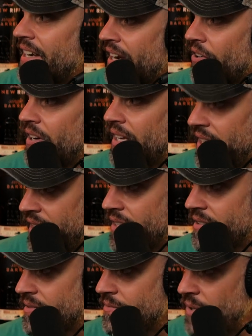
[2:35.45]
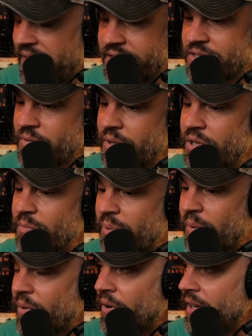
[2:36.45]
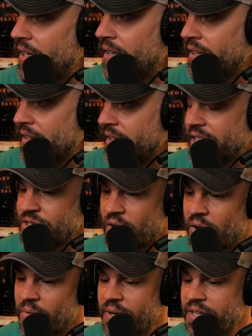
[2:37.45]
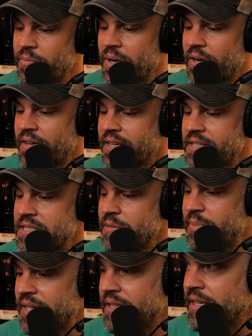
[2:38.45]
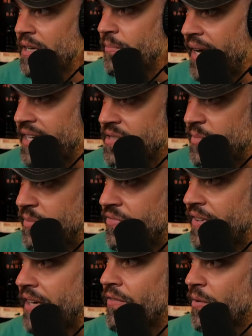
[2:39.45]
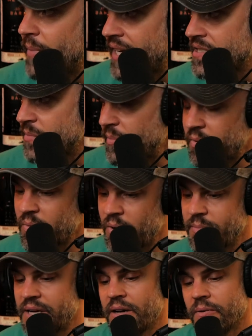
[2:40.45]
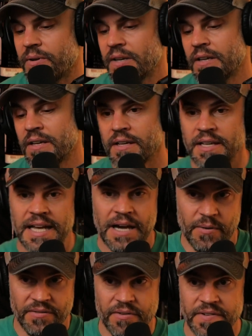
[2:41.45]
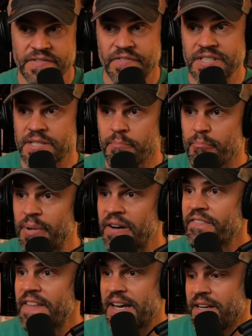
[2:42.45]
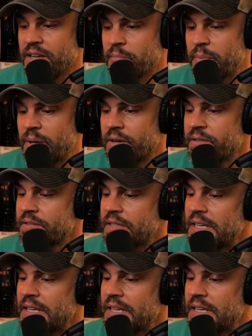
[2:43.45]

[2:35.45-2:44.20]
inherent in it, right? So when you pour it, it's already where it needs to be to get maximum flavor, maximum aroma out. However, if it's above that number,